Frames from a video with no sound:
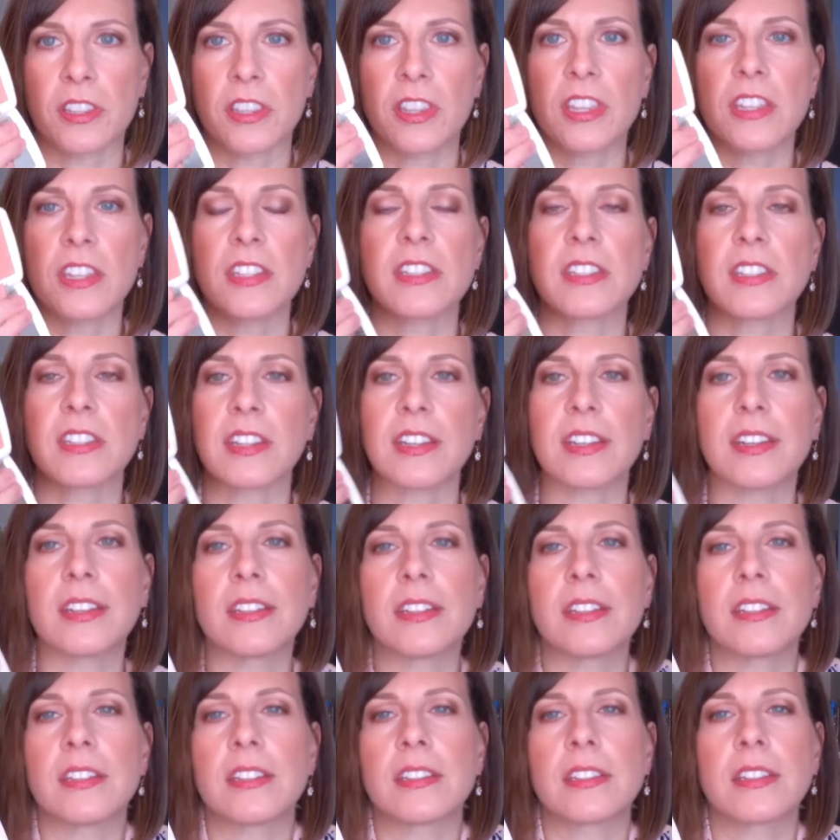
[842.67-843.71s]
This
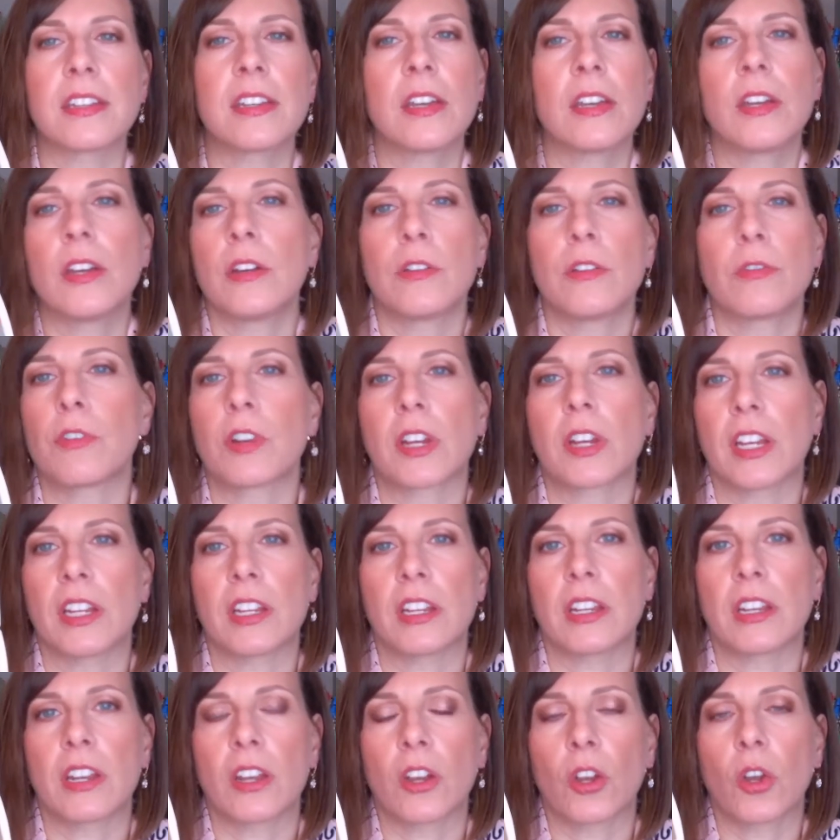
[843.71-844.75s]
is
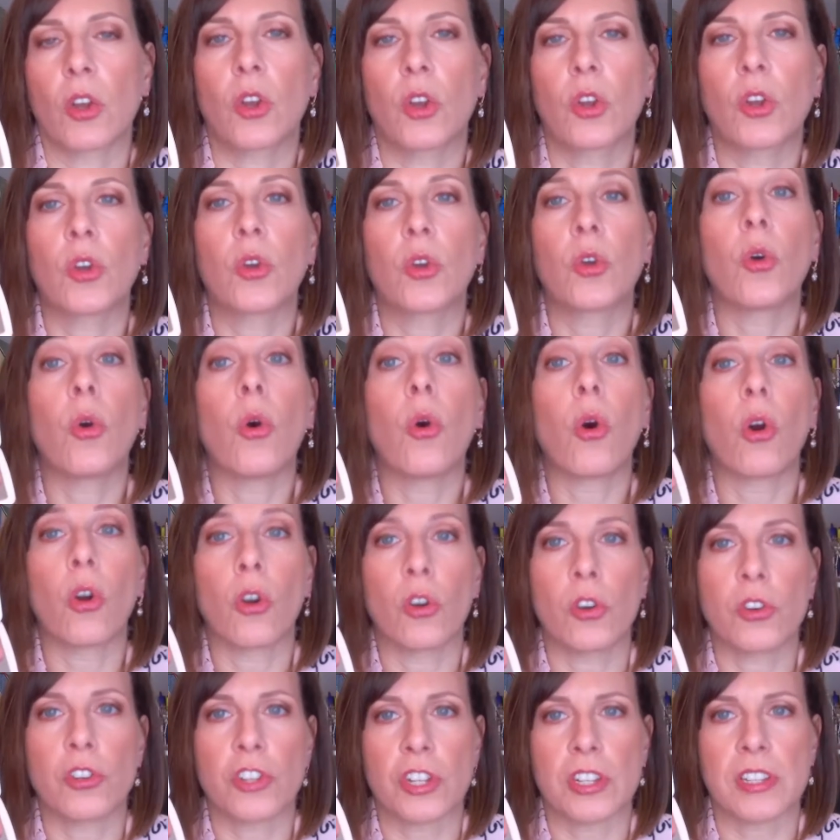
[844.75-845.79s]
freaking
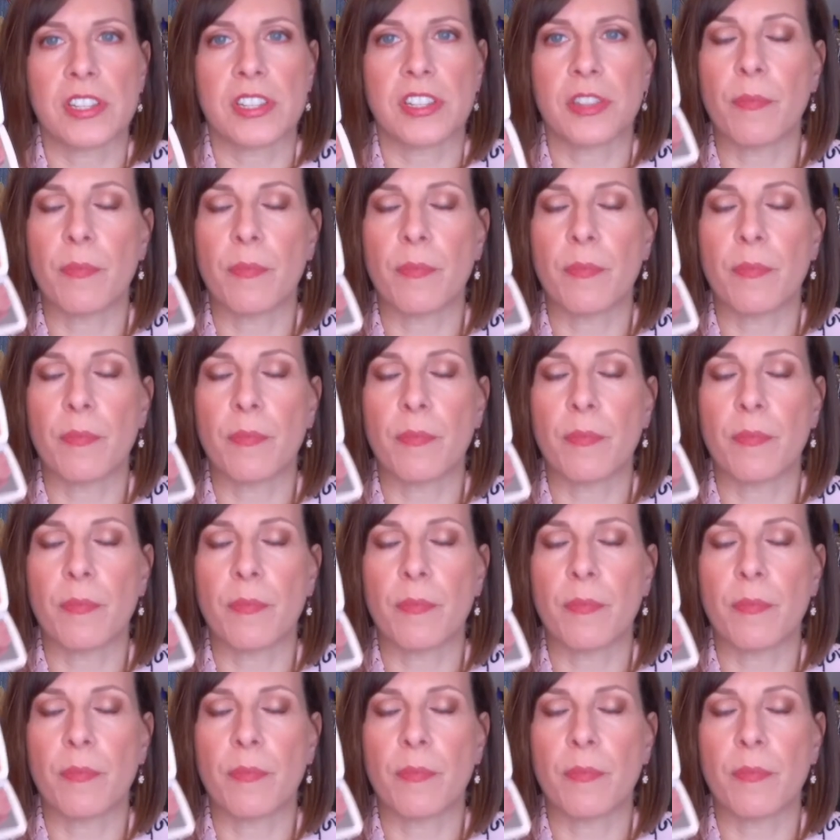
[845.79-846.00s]
gorgeous.